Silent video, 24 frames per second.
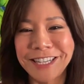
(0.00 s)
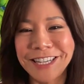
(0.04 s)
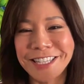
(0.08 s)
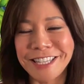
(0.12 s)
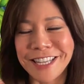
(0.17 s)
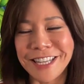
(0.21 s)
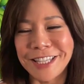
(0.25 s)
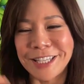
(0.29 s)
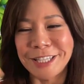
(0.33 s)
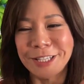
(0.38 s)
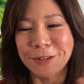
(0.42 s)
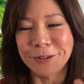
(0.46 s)
just,
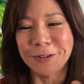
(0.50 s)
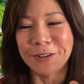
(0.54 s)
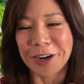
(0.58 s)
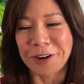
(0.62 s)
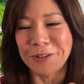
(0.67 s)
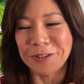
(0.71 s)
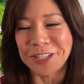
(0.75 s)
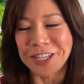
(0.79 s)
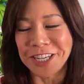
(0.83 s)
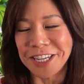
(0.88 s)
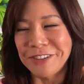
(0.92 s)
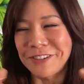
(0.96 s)
get so
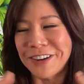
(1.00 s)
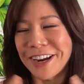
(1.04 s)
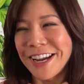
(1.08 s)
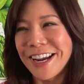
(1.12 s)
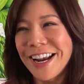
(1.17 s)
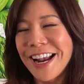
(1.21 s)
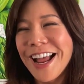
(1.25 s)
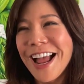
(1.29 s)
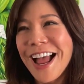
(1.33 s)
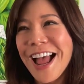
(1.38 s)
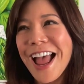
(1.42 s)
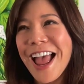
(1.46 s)
grouchy, right?
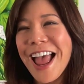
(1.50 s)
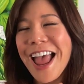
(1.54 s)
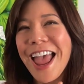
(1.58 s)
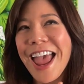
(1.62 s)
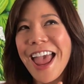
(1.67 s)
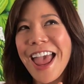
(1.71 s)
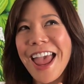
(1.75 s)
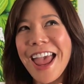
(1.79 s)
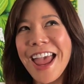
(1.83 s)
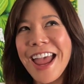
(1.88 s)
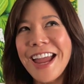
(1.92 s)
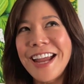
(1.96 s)

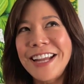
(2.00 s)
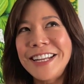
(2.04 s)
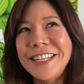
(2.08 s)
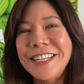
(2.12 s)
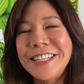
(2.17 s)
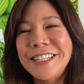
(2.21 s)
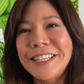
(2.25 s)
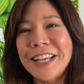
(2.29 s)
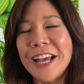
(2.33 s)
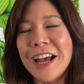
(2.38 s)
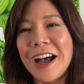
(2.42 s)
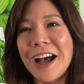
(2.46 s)
Yeah.
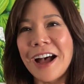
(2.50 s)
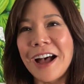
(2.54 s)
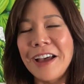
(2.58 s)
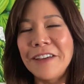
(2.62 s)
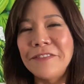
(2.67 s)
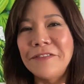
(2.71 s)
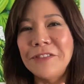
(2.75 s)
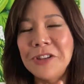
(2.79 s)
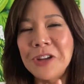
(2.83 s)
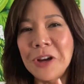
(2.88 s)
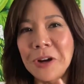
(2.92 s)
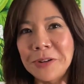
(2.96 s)
And
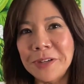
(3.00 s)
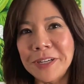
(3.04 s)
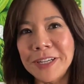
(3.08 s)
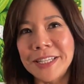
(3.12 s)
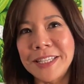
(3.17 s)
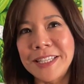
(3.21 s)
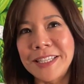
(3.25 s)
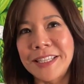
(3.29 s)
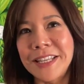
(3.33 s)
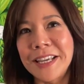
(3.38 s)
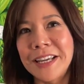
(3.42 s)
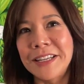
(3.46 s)
I've
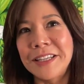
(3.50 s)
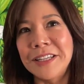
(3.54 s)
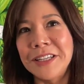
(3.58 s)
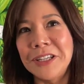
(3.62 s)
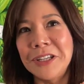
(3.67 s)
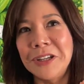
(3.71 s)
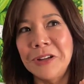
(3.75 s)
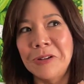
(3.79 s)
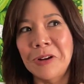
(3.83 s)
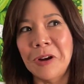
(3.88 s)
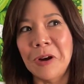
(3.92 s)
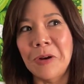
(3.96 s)
noticed that,
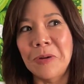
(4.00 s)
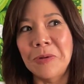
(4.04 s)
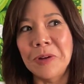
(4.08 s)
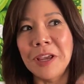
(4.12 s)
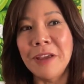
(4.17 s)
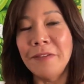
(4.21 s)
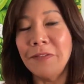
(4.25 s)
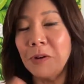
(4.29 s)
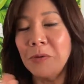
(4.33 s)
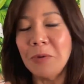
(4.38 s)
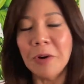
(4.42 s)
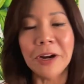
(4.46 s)
you know,
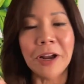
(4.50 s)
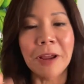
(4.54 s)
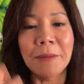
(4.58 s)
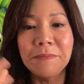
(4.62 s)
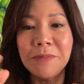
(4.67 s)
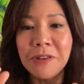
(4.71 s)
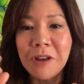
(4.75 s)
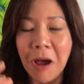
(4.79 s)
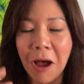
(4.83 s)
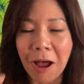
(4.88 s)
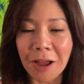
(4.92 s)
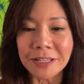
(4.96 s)
even when
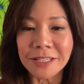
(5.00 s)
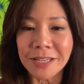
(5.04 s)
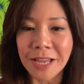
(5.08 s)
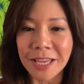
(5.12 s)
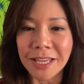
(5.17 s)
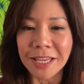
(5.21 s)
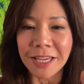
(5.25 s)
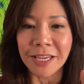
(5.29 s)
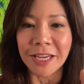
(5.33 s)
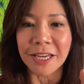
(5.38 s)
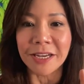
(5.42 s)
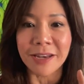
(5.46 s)
I'm not
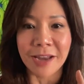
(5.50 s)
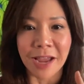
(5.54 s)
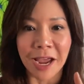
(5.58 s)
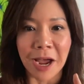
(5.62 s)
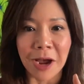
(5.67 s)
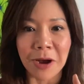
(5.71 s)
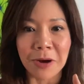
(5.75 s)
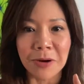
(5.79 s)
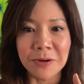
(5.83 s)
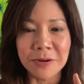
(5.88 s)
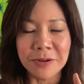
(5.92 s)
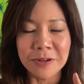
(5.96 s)
taking it
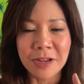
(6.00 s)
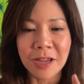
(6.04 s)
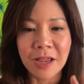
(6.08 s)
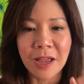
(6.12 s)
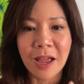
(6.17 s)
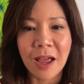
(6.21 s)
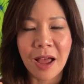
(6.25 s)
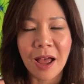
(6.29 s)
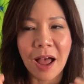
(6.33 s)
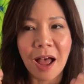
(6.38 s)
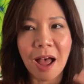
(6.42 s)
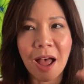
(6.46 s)
now,
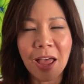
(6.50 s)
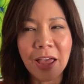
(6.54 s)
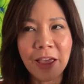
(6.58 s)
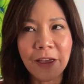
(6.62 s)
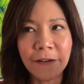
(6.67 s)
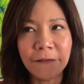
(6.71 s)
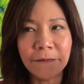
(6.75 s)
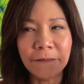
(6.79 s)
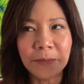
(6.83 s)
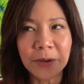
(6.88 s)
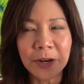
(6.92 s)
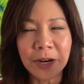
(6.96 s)
I
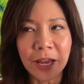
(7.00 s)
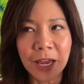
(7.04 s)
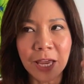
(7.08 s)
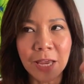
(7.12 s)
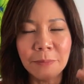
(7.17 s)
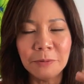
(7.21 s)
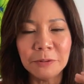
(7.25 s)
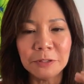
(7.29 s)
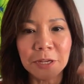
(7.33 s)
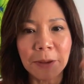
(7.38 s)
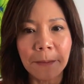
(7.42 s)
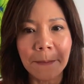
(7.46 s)
have been
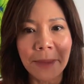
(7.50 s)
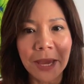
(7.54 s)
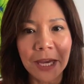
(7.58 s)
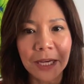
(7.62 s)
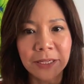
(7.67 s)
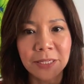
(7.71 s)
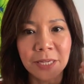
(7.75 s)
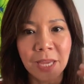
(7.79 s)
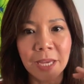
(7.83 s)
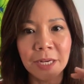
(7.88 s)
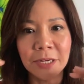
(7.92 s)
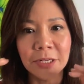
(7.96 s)
able to
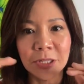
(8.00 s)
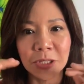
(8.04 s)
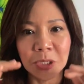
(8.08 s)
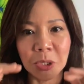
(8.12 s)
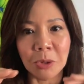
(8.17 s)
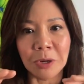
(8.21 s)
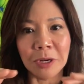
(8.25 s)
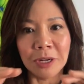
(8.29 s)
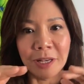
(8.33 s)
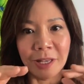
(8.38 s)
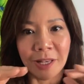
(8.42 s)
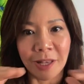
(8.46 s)
maintain a
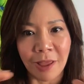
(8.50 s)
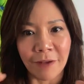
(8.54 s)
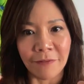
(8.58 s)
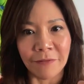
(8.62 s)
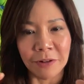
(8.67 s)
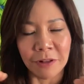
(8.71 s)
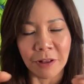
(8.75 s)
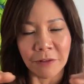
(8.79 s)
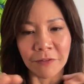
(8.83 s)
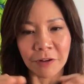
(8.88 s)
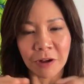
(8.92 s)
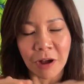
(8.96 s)
certain
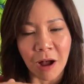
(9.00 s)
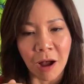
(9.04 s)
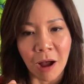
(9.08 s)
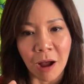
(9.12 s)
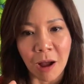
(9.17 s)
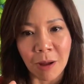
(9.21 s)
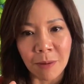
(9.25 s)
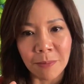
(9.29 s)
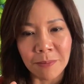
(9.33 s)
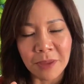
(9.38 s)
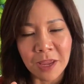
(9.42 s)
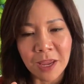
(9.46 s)
level of
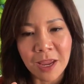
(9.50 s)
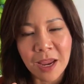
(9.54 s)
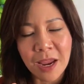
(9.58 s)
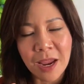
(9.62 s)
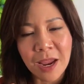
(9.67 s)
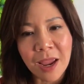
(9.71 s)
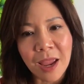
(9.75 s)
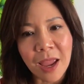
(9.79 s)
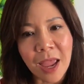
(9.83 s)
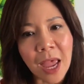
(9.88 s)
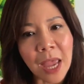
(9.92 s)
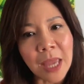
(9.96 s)
calm.
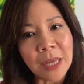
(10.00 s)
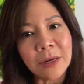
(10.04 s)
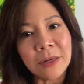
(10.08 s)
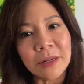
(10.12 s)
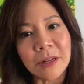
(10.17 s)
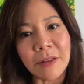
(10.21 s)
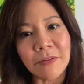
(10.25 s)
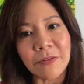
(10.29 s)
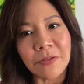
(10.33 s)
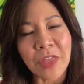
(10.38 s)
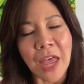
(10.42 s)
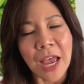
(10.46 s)
Mm. And
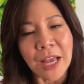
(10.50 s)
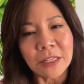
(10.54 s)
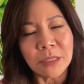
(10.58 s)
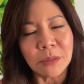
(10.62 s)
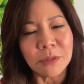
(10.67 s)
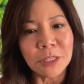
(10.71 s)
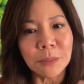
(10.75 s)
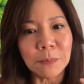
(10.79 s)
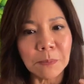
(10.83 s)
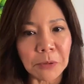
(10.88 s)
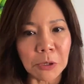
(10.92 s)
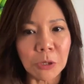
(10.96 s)
that's
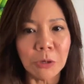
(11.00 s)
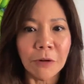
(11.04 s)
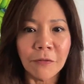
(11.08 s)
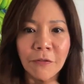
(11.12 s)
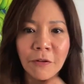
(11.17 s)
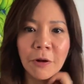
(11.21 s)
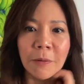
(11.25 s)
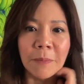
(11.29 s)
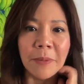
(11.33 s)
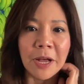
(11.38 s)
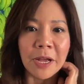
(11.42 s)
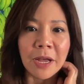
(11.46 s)
what's
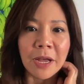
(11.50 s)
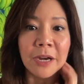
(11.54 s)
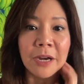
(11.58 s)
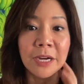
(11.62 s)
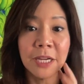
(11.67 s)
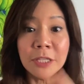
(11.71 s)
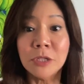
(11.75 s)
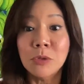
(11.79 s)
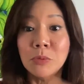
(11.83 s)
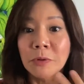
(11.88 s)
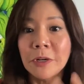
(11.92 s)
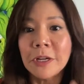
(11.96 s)
beautiful about
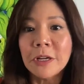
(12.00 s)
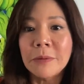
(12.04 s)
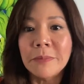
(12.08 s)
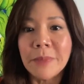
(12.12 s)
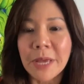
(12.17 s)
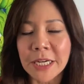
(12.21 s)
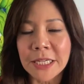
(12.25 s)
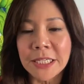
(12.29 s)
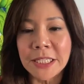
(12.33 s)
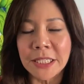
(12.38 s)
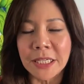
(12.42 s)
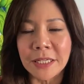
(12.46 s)
It's real
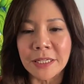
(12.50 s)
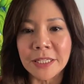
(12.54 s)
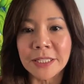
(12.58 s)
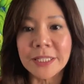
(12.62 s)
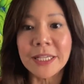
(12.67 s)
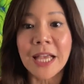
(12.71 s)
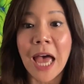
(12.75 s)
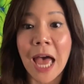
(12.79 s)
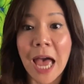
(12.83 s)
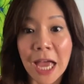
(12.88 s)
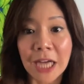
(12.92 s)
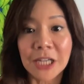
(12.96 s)
medicine. It's
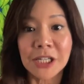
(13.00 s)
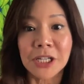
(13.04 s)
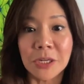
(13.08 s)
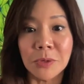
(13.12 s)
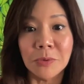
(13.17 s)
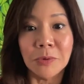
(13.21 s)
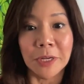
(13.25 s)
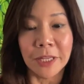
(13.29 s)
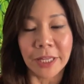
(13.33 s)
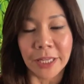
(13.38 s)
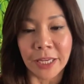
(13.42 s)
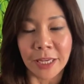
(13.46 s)
actually
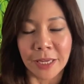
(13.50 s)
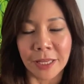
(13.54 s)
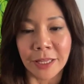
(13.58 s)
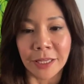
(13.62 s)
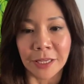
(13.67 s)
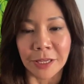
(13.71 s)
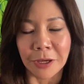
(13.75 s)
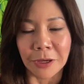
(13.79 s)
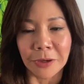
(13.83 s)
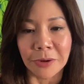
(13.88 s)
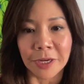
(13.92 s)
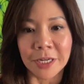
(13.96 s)
really healing
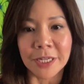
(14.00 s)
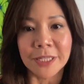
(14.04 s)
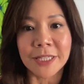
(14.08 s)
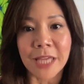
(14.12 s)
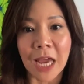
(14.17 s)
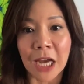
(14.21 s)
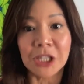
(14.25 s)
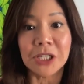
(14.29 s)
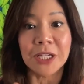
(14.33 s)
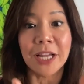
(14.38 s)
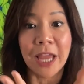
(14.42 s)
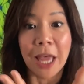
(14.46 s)
you and it's
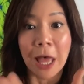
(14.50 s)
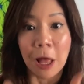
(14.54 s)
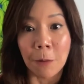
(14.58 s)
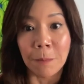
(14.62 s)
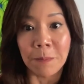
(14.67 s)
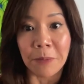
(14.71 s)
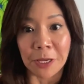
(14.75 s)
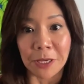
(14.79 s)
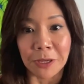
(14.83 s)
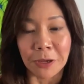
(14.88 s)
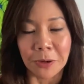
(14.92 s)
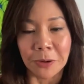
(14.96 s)
actually
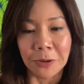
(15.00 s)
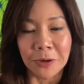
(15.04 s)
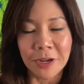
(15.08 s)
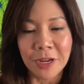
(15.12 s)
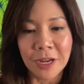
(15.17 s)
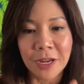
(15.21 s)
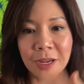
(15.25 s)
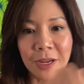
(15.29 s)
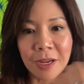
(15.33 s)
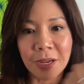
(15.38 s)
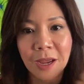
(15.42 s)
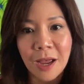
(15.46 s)
helping you.
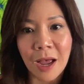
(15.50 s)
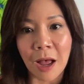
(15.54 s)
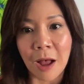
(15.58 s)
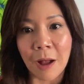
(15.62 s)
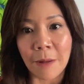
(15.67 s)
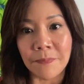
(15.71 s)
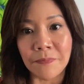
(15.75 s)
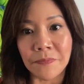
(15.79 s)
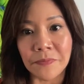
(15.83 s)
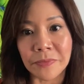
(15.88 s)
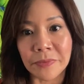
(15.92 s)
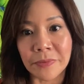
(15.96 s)

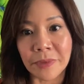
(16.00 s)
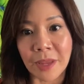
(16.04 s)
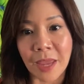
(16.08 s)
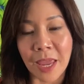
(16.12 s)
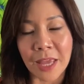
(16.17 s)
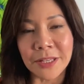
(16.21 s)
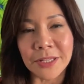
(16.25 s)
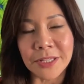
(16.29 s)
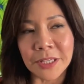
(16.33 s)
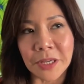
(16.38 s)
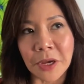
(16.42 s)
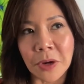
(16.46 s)
Um,
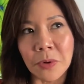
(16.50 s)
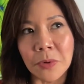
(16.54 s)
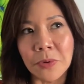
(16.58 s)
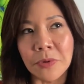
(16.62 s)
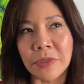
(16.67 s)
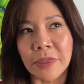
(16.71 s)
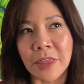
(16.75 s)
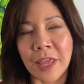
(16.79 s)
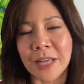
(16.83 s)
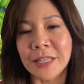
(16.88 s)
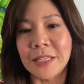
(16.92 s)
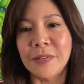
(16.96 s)
and
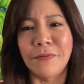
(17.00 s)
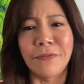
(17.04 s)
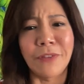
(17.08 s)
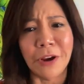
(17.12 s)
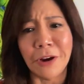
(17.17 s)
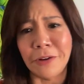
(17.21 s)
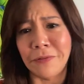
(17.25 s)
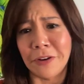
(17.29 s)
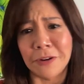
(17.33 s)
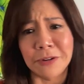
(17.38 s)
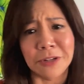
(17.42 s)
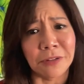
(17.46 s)
so that's
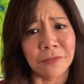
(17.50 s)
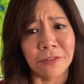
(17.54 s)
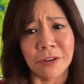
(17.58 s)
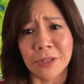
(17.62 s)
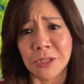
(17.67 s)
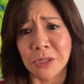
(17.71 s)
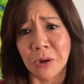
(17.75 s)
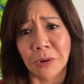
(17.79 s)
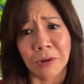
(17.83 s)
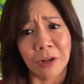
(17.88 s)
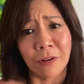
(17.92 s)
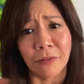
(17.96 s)
very, very different,
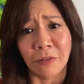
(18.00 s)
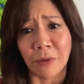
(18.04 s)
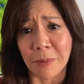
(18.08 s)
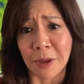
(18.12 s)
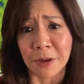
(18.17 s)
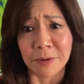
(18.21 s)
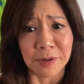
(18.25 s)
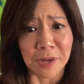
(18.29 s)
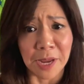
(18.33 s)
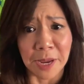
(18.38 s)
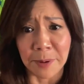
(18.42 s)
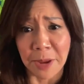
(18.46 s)
certainly from
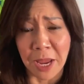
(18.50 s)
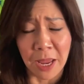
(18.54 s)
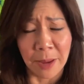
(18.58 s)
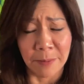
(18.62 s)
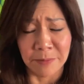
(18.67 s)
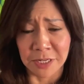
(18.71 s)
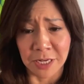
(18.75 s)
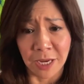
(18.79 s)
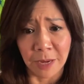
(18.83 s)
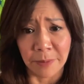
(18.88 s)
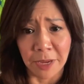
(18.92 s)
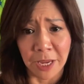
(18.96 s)
MDMA,
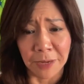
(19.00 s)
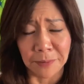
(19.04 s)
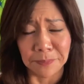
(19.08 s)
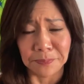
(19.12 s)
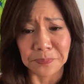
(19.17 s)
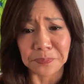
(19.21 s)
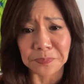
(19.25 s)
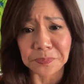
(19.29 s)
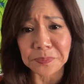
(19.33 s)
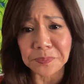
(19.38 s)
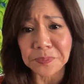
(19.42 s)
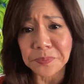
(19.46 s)
MDMA
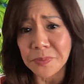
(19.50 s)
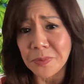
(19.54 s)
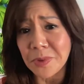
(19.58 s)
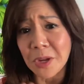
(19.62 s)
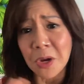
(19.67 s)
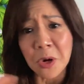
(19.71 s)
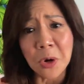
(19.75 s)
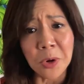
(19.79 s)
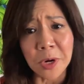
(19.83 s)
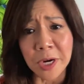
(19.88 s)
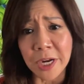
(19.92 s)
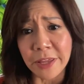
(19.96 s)

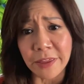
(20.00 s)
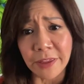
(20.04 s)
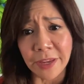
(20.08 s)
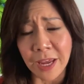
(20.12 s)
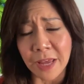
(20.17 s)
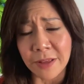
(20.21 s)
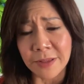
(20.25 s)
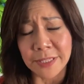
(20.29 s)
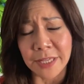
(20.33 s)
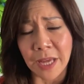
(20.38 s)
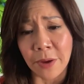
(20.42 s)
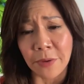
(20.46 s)
or anything
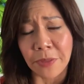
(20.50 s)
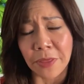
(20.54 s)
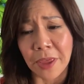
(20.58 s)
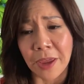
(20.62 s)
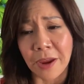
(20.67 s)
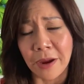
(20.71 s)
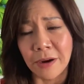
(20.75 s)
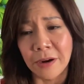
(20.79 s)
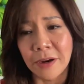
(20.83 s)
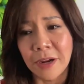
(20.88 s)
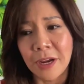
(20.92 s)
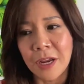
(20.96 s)
else out
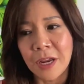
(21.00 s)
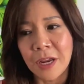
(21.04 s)
there.